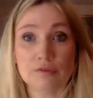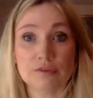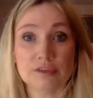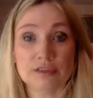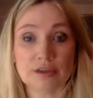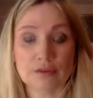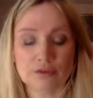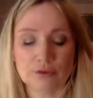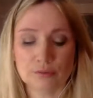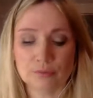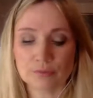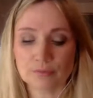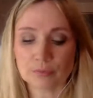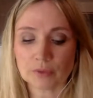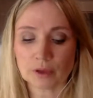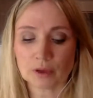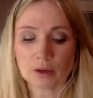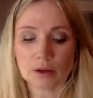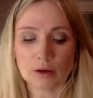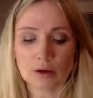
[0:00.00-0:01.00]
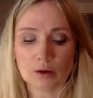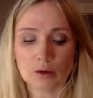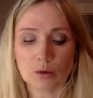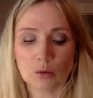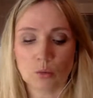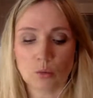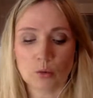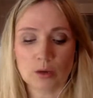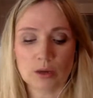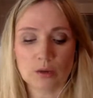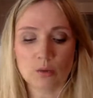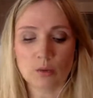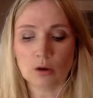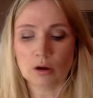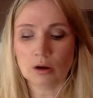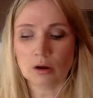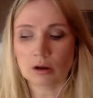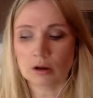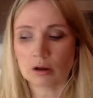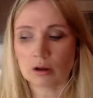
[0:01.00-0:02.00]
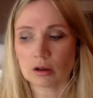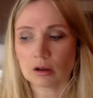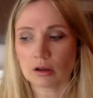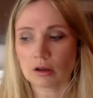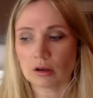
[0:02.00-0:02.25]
7, we work